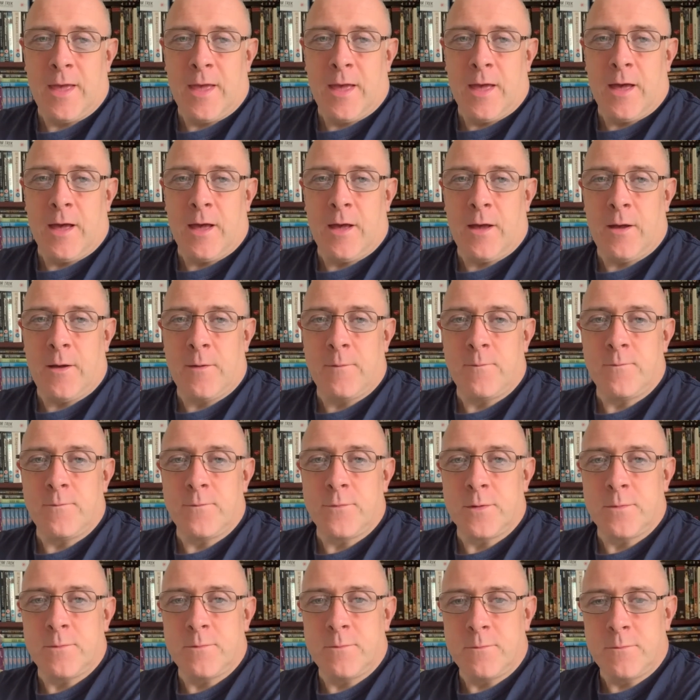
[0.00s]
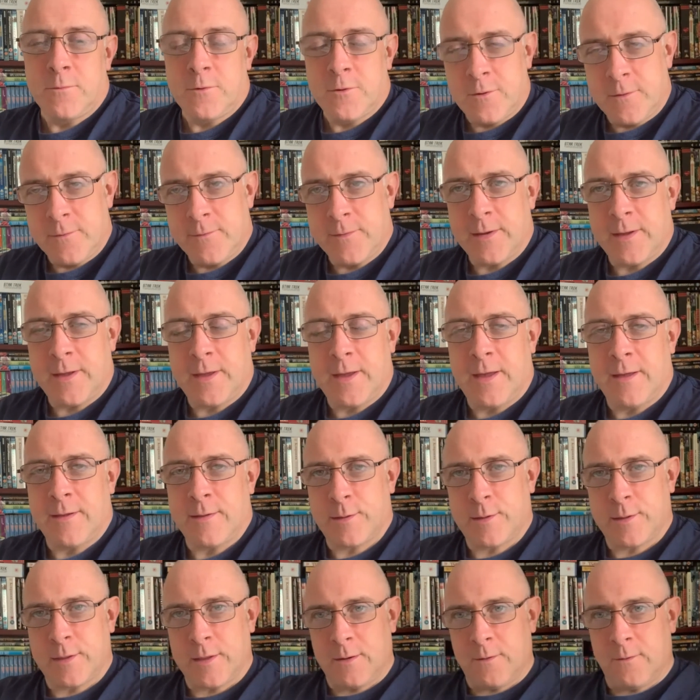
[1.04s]
The movie
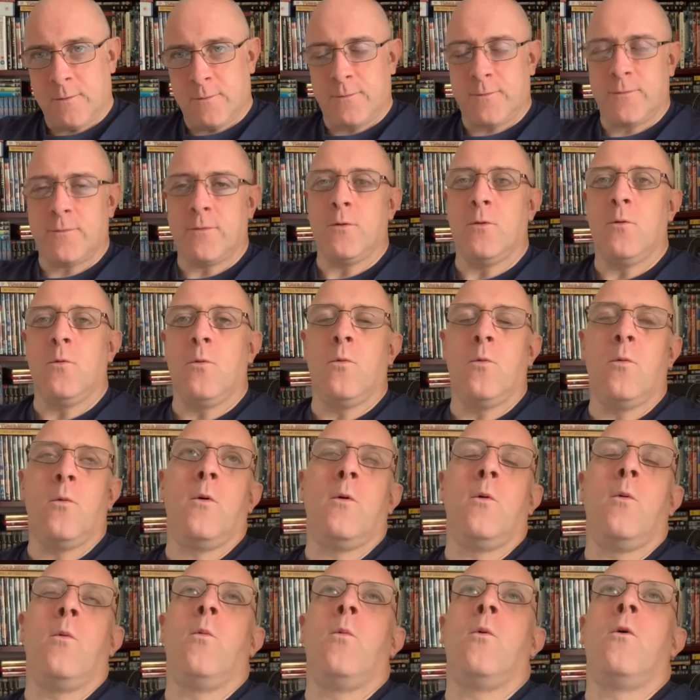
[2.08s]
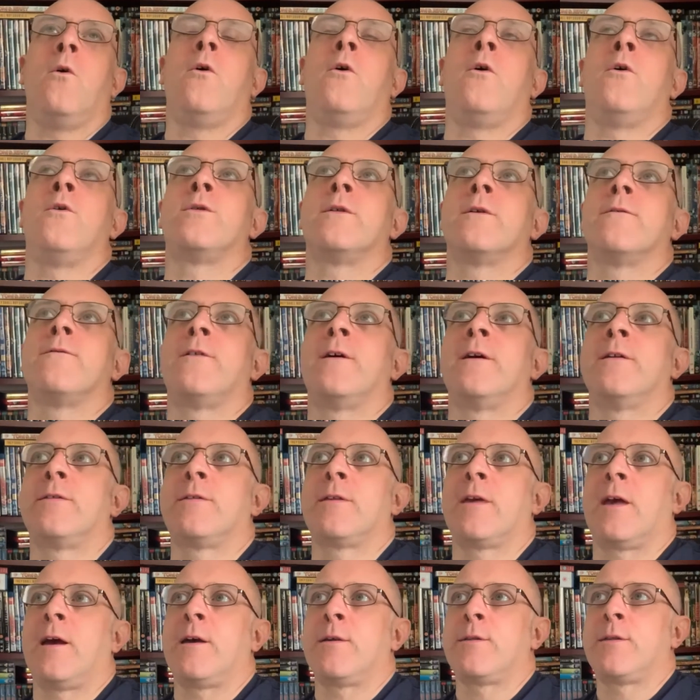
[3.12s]
itself was
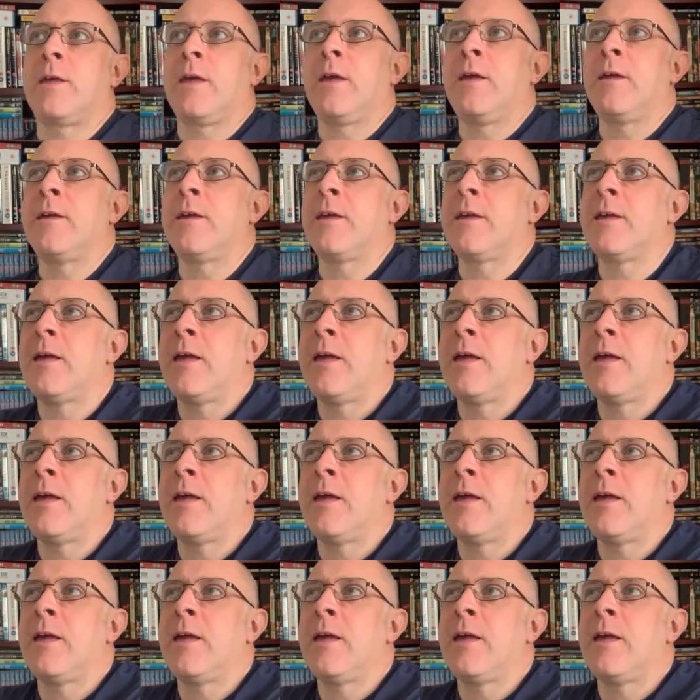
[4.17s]
fantastic.